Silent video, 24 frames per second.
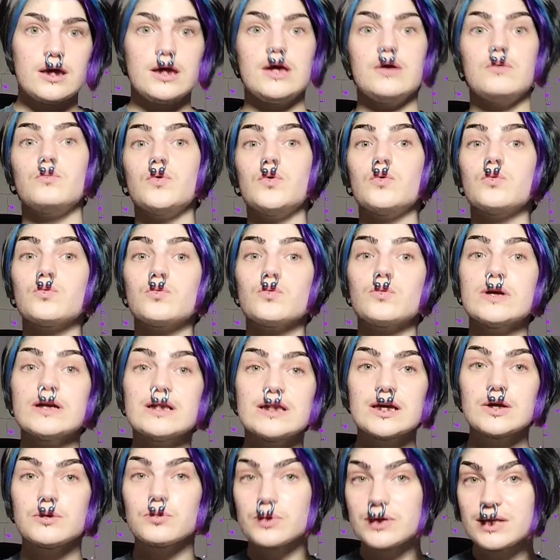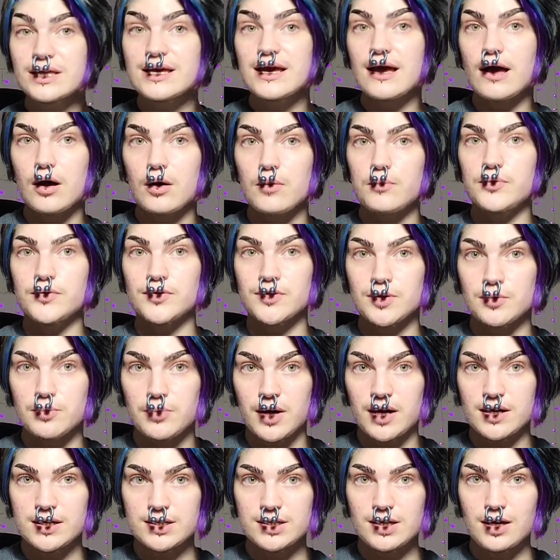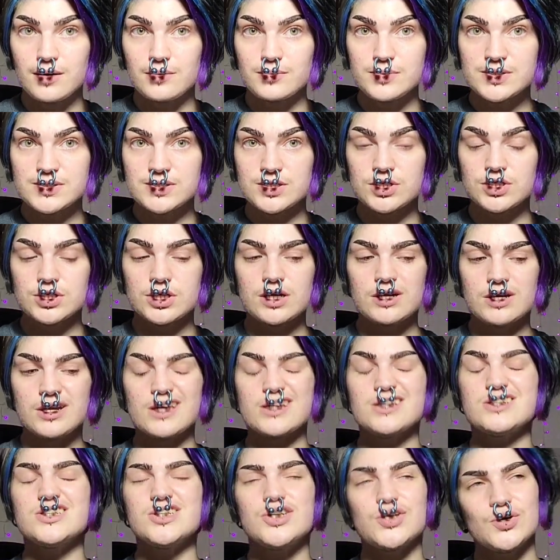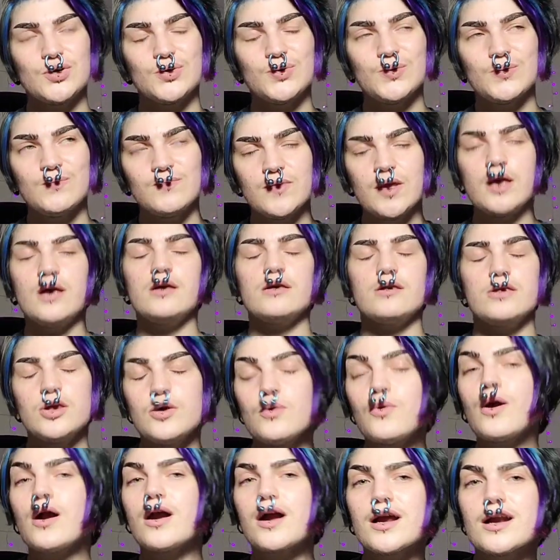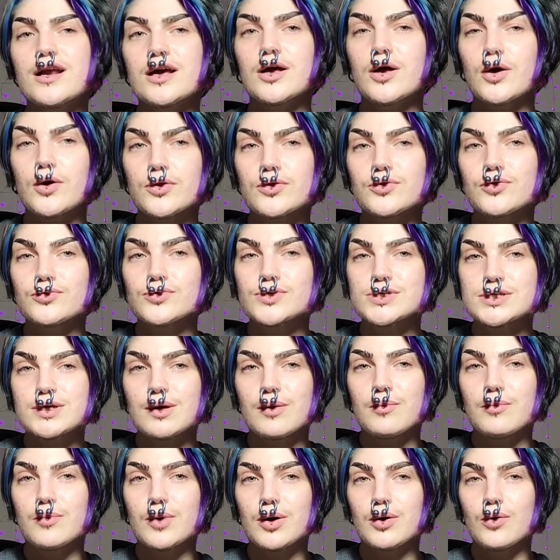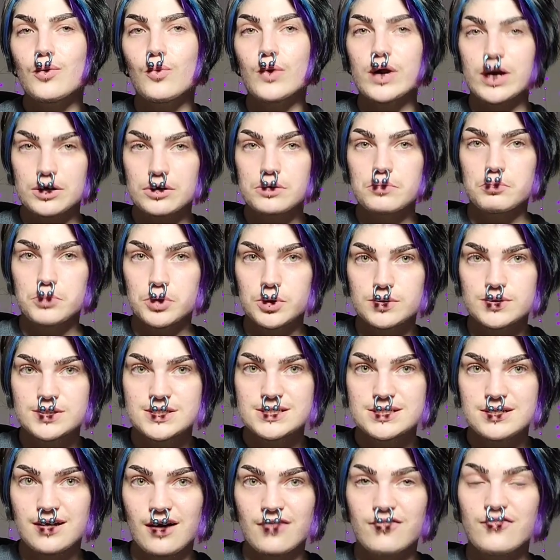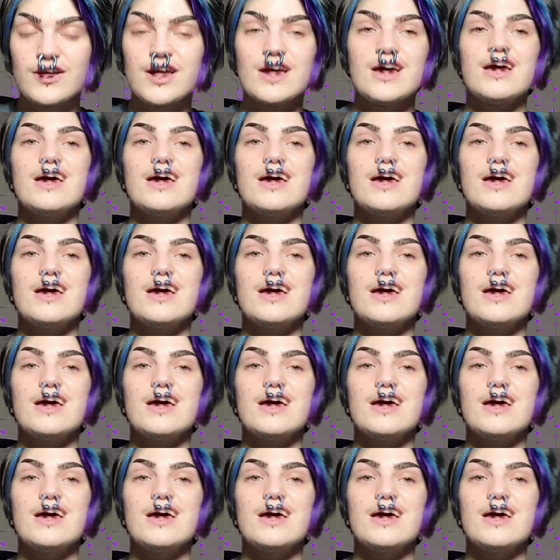it will really, really help with your body composition, and two, you are going to go through some weird mood stuff.